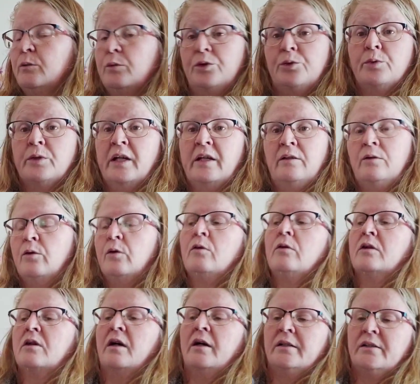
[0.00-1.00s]
which will get you
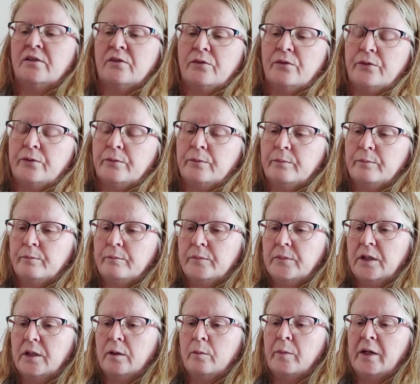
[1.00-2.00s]
all kinds of
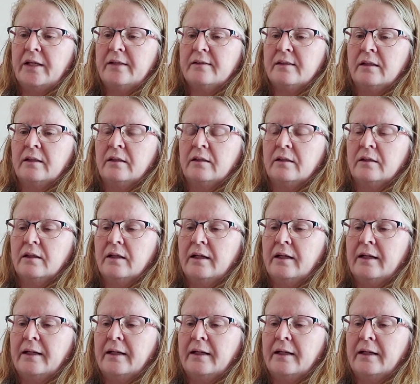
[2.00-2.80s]
amazing